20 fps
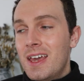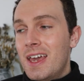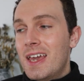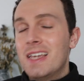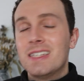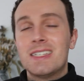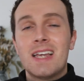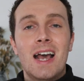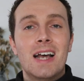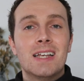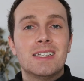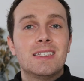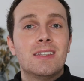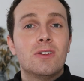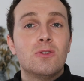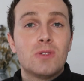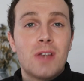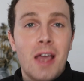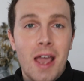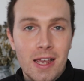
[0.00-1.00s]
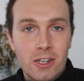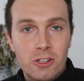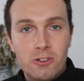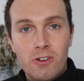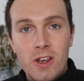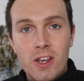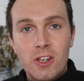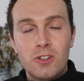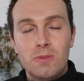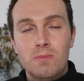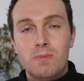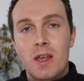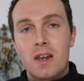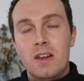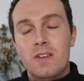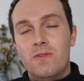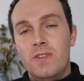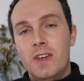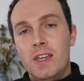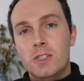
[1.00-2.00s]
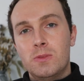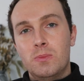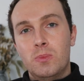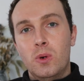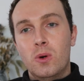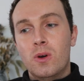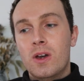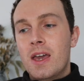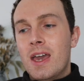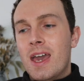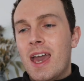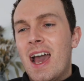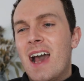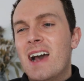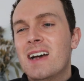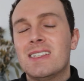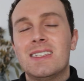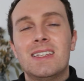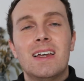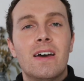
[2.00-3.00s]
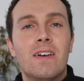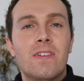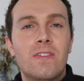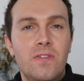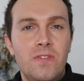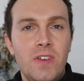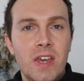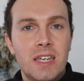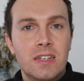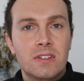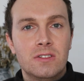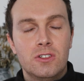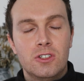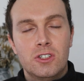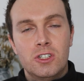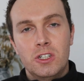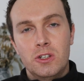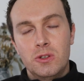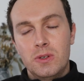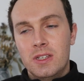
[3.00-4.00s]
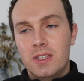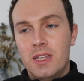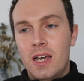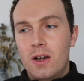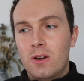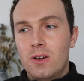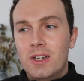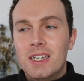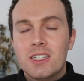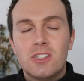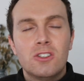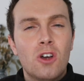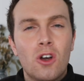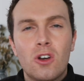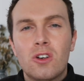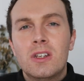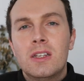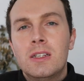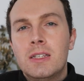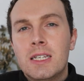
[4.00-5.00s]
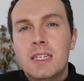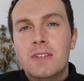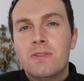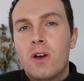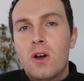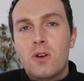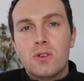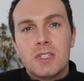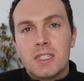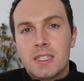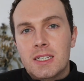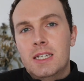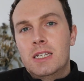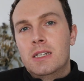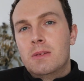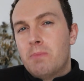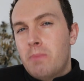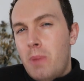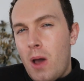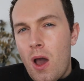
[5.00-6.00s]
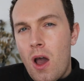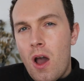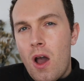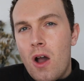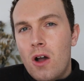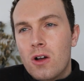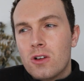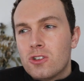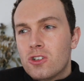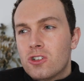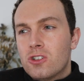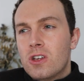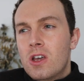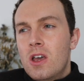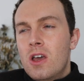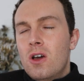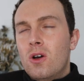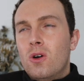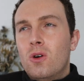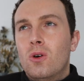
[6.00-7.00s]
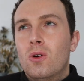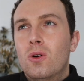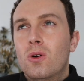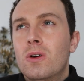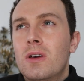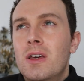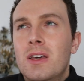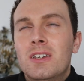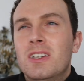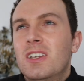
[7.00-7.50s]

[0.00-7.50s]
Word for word: It has those hydration benefits, but it has that thickness to it that it's not going to leave our skin parched or,